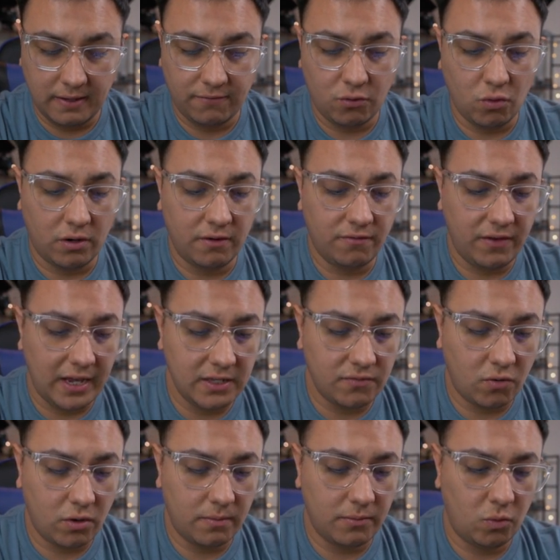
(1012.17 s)
If you are in phase
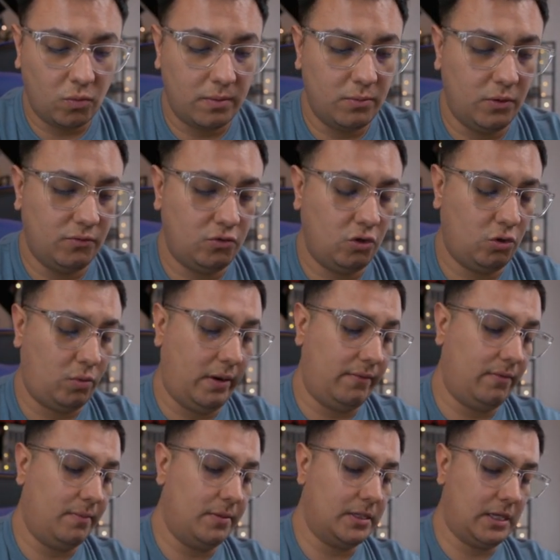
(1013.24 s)
form, remove 2 threat
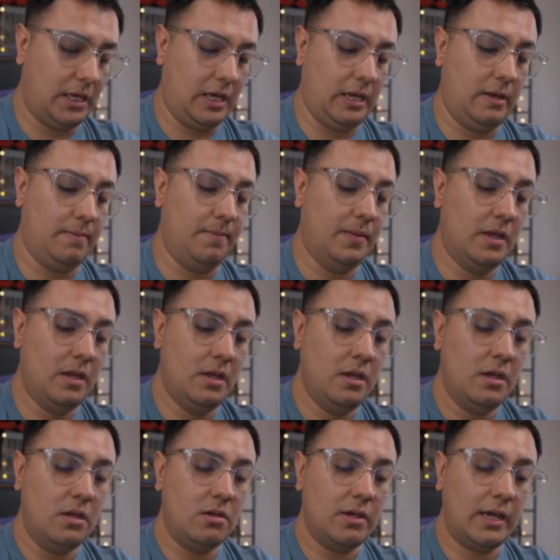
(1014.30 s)
from a scheme.
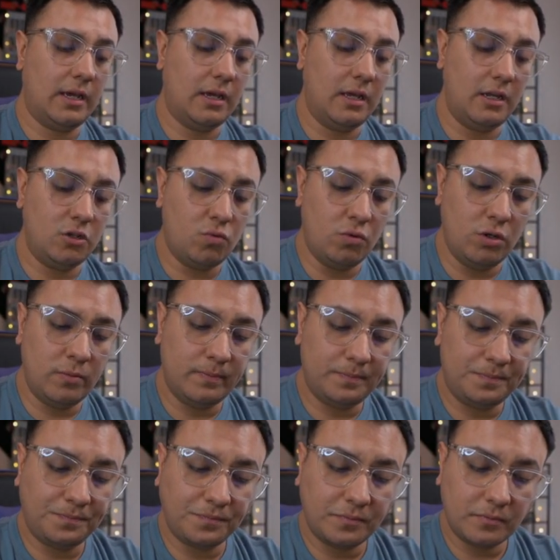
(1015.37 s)
You get Kitty's Room.